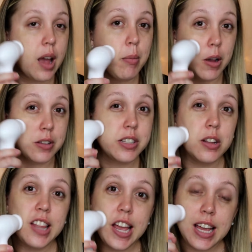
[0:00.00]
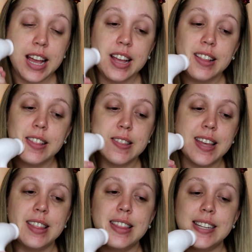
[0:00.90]
I'm also liking
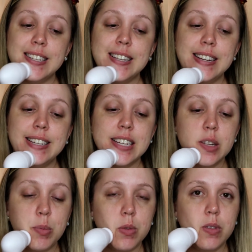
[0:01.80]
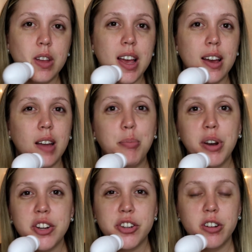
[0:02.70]
that this, it doesn't, I'm
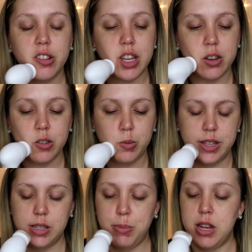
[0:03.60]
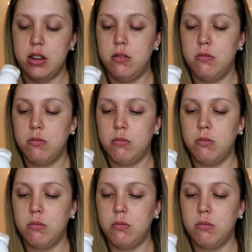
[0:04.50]
pretty sure it only goes one speed.